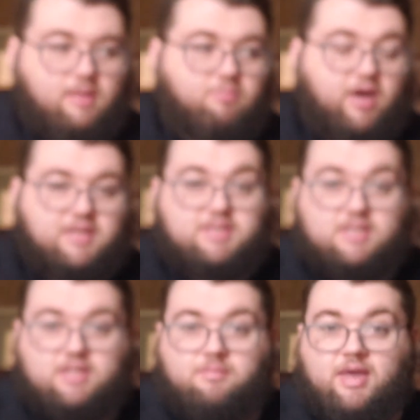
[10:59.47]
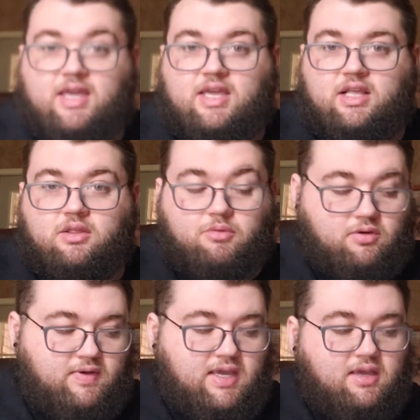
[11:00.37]
process of making the
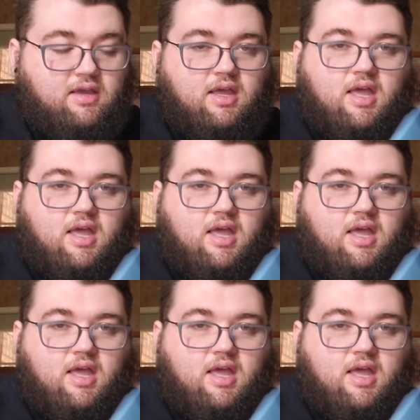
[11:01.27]
movie